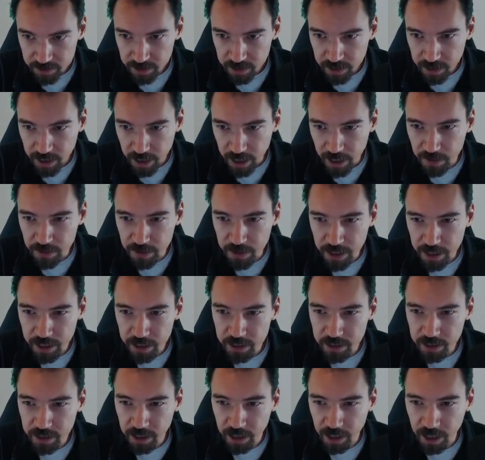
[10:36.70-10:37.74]
and
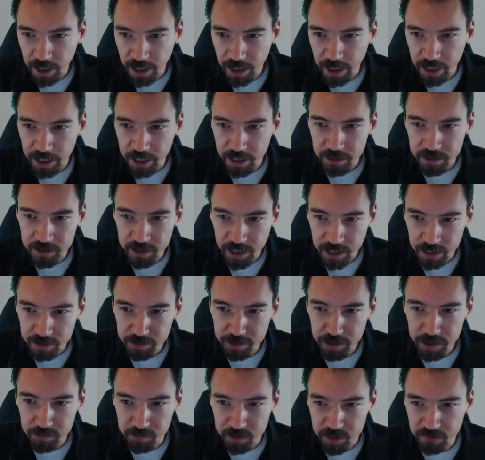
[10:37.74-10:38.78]
then I take the
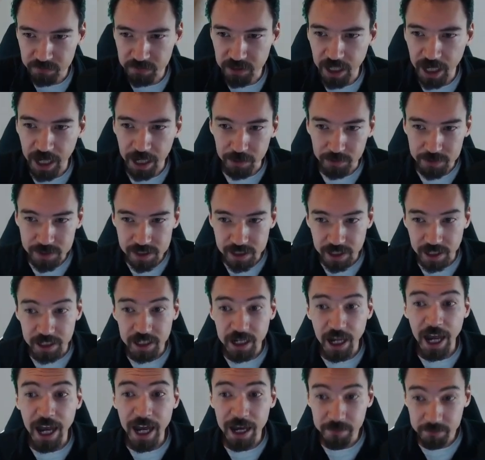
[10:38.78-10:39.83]
limit of the outside
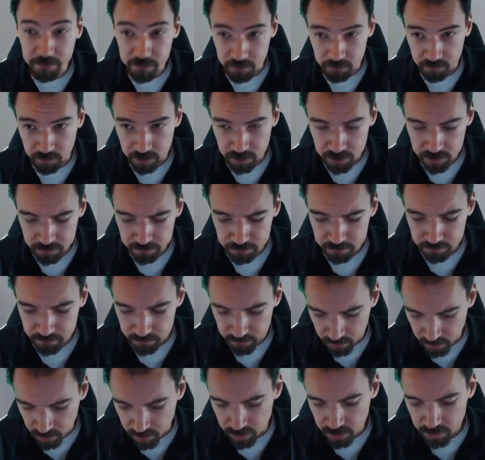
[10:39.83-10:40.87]
afterward, okay,